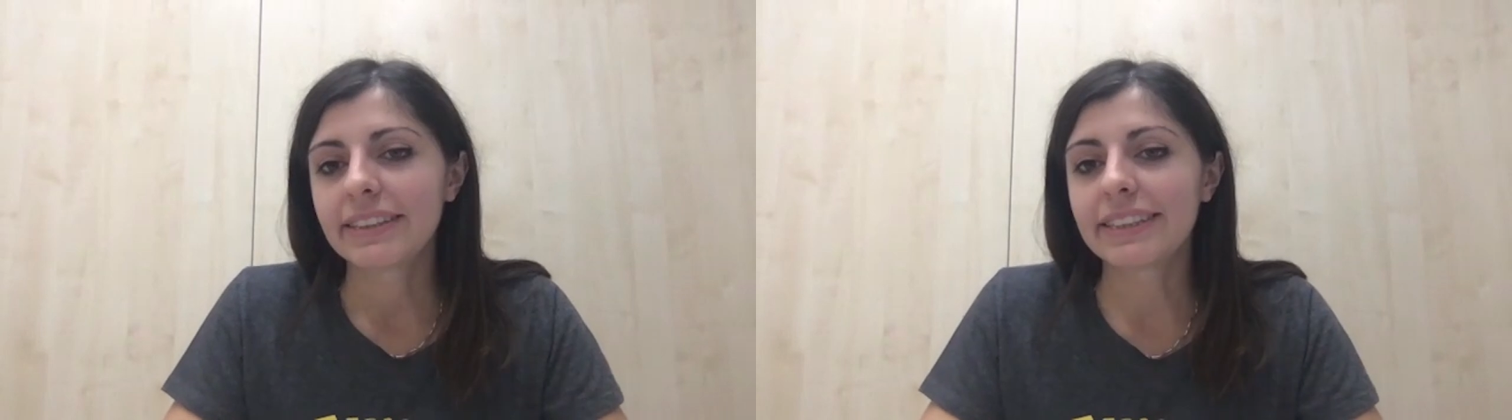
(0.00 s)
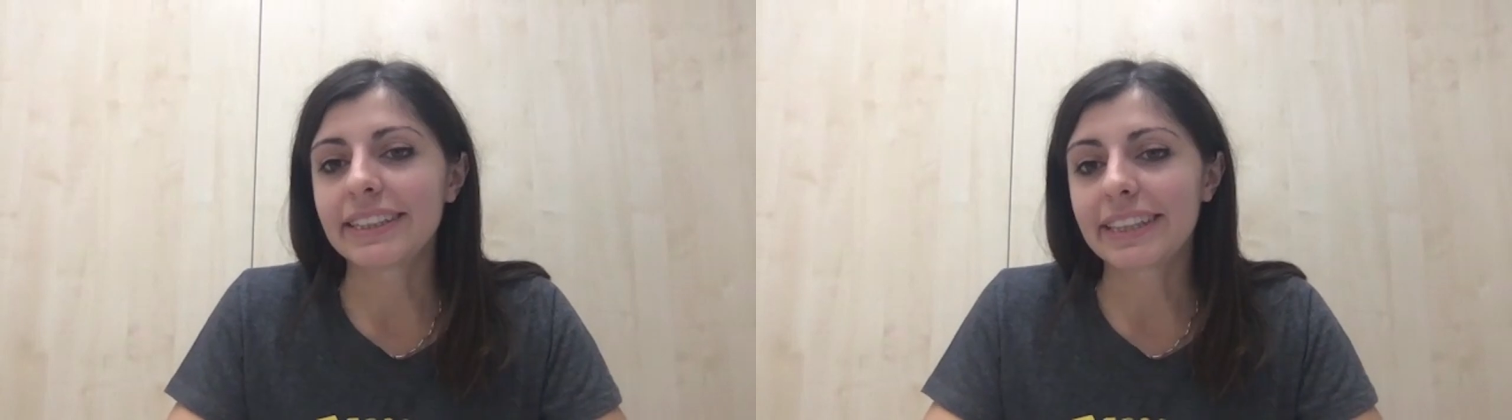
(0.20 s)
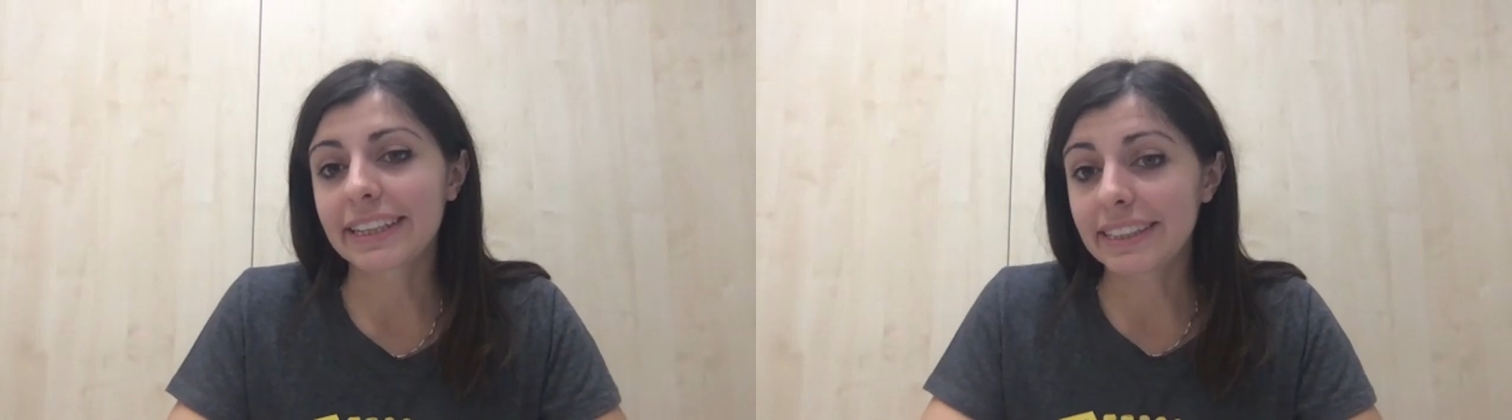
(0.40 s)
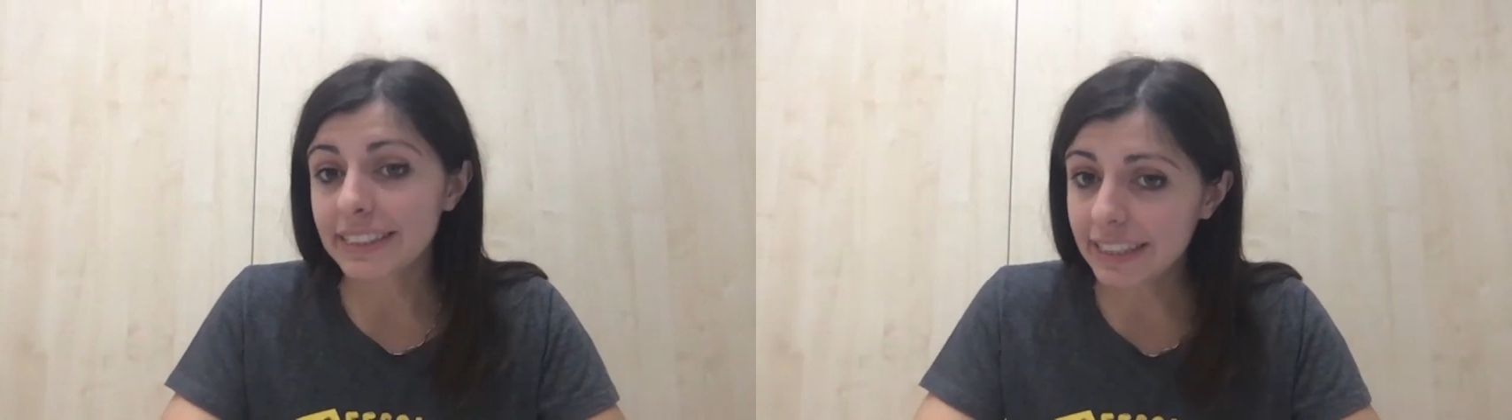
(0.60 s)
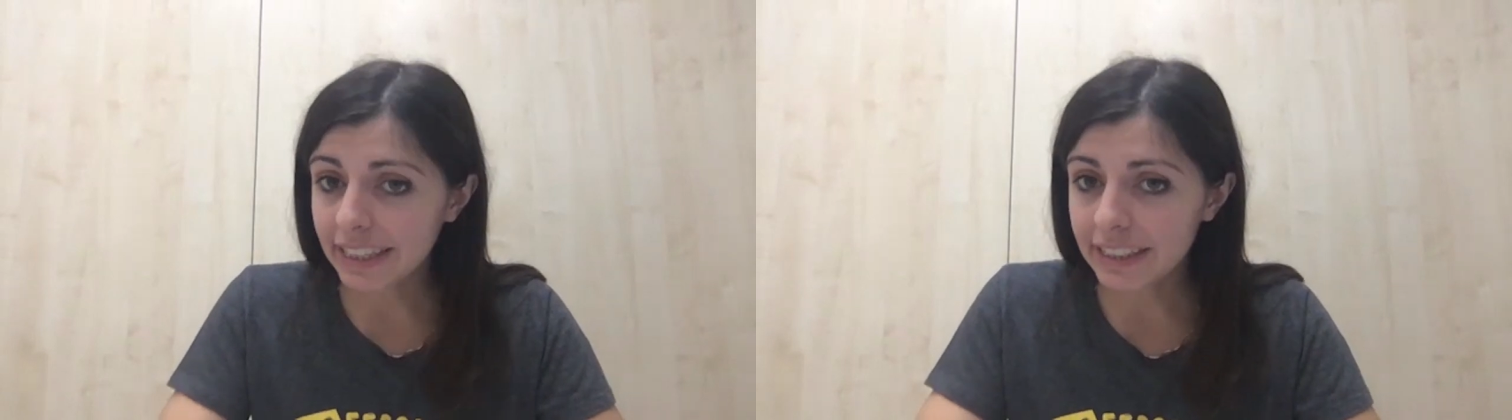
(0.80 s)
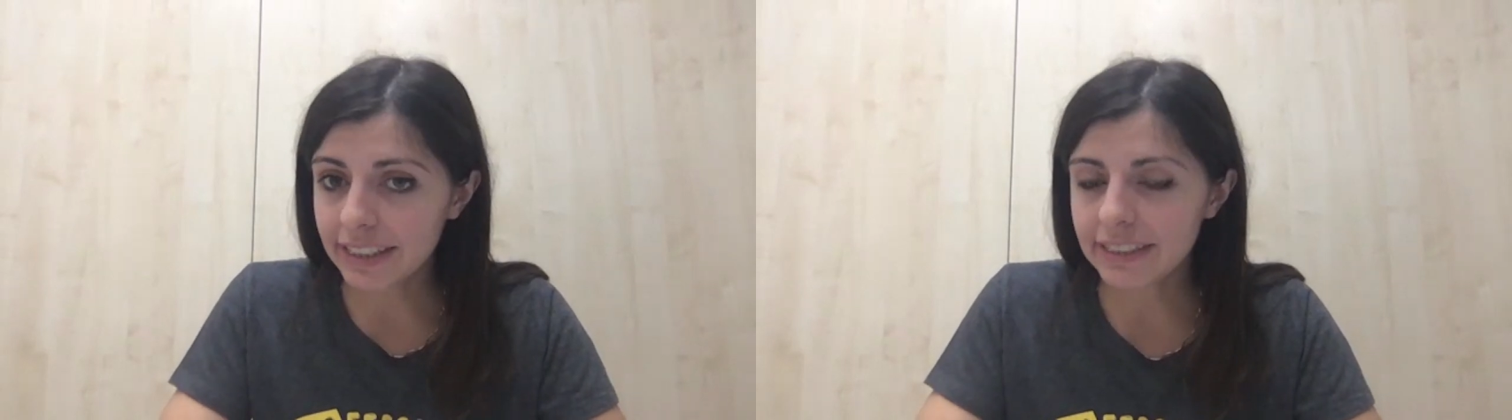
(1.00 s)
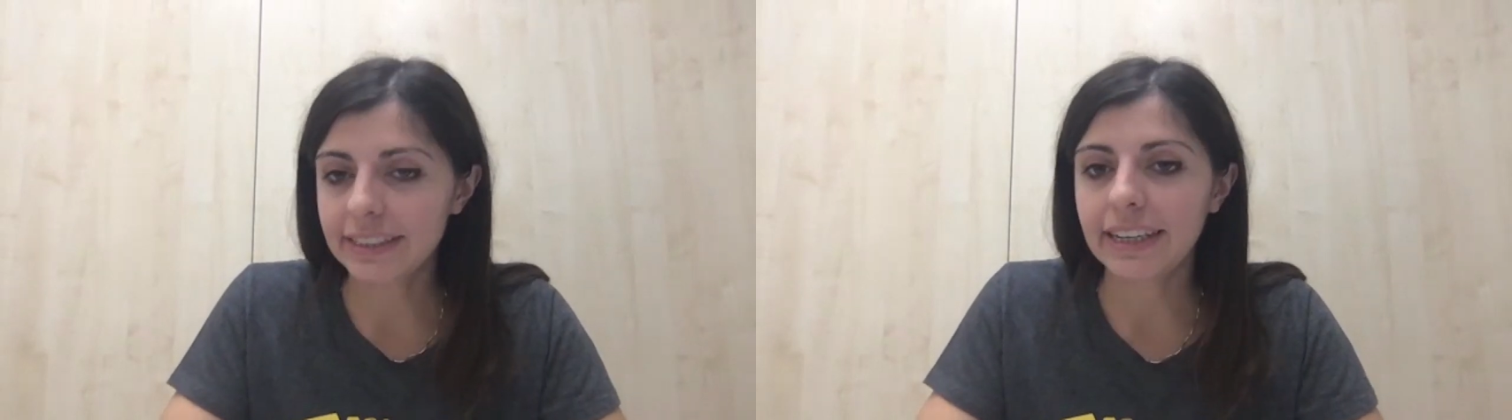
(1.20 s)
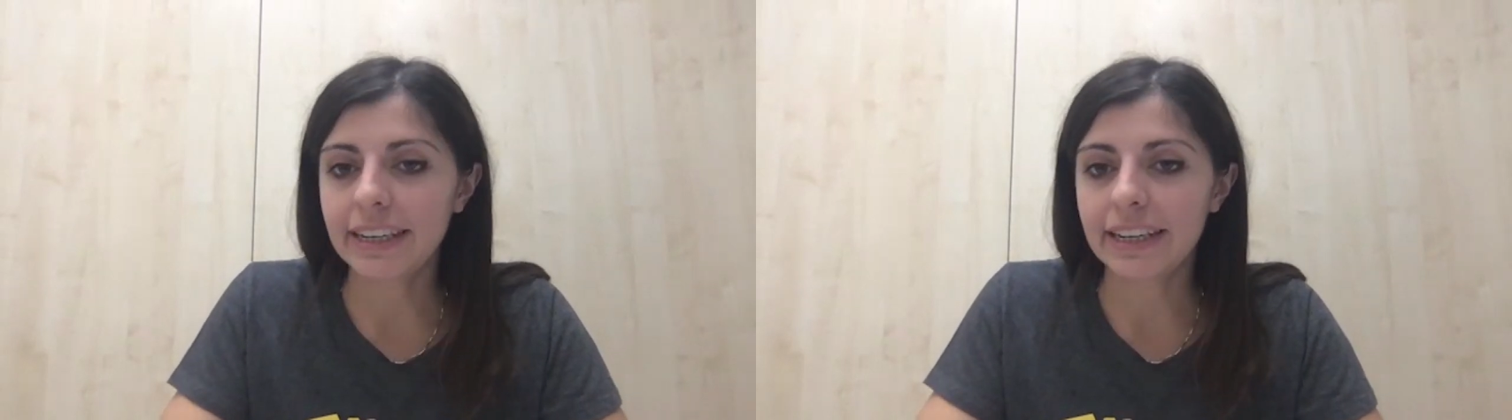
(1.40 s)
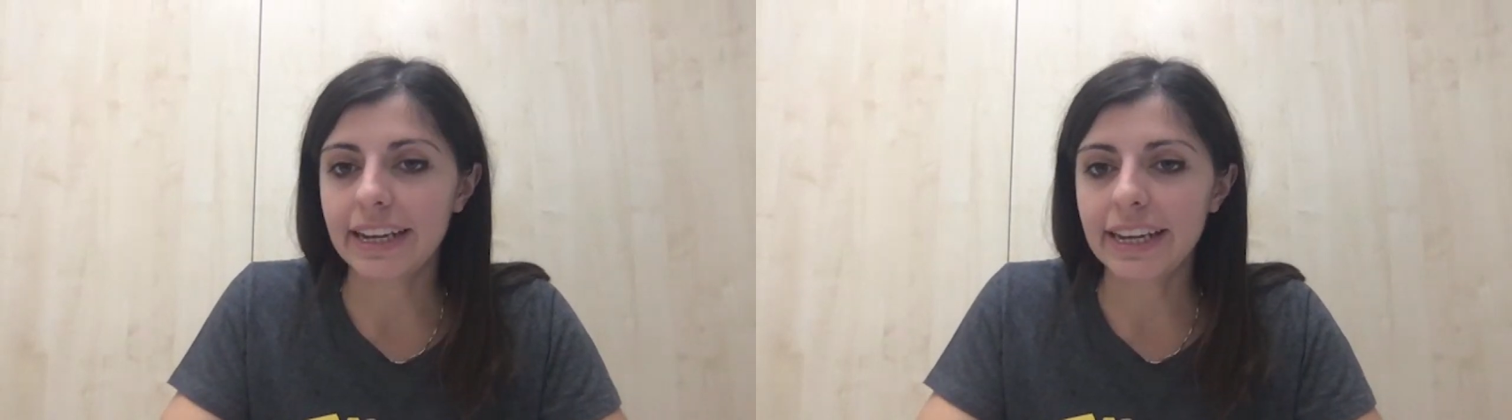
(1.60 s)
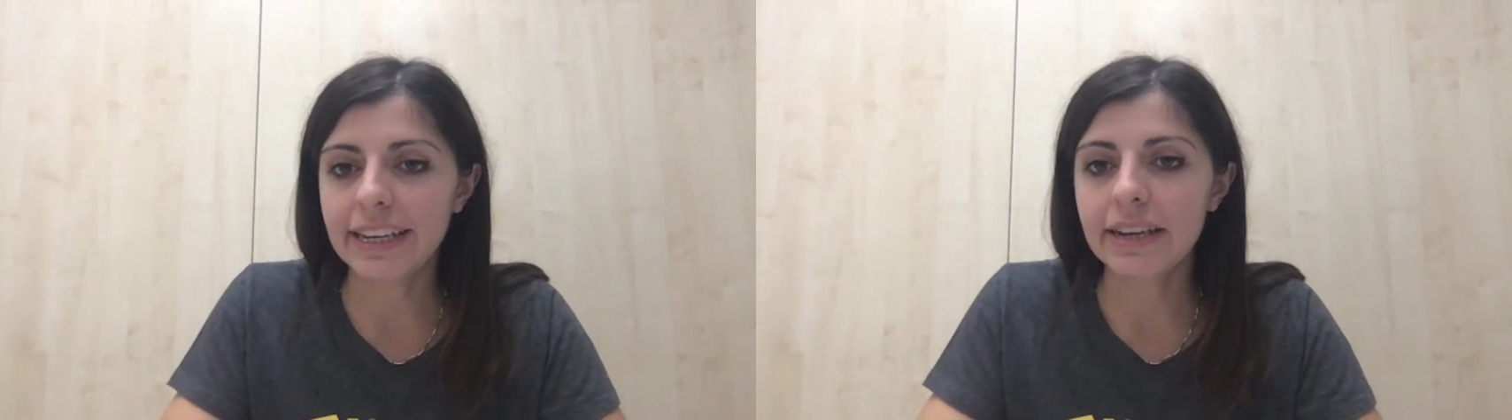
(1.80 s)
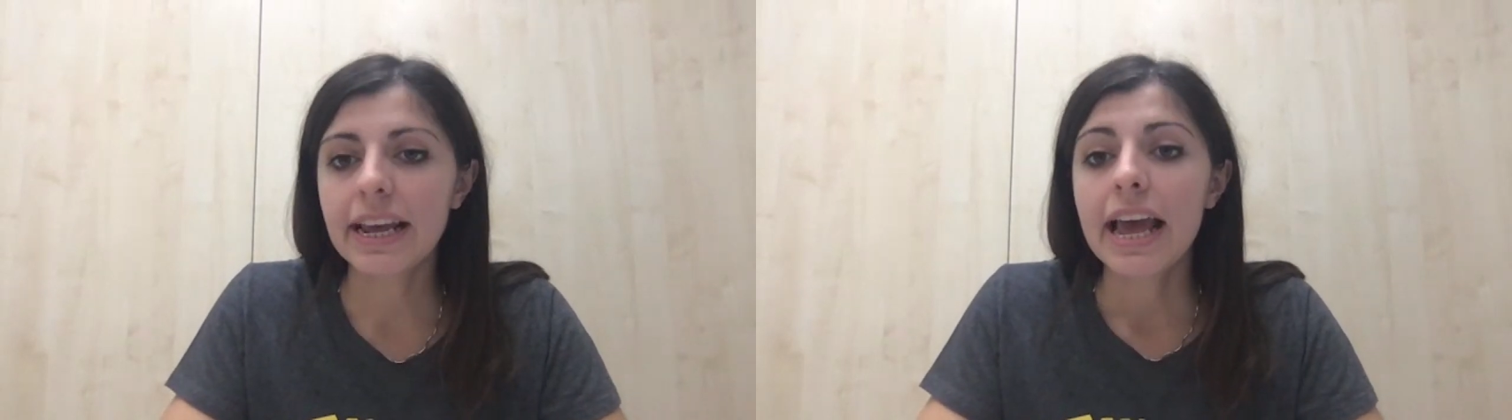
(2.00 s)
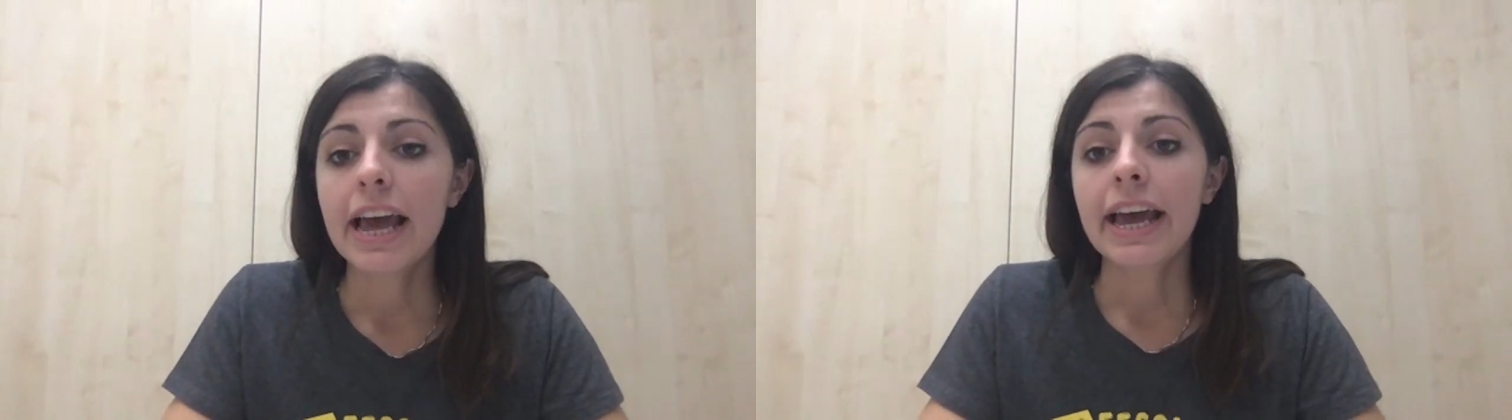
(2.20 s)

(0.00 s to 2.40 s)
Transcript: detect these changes in aging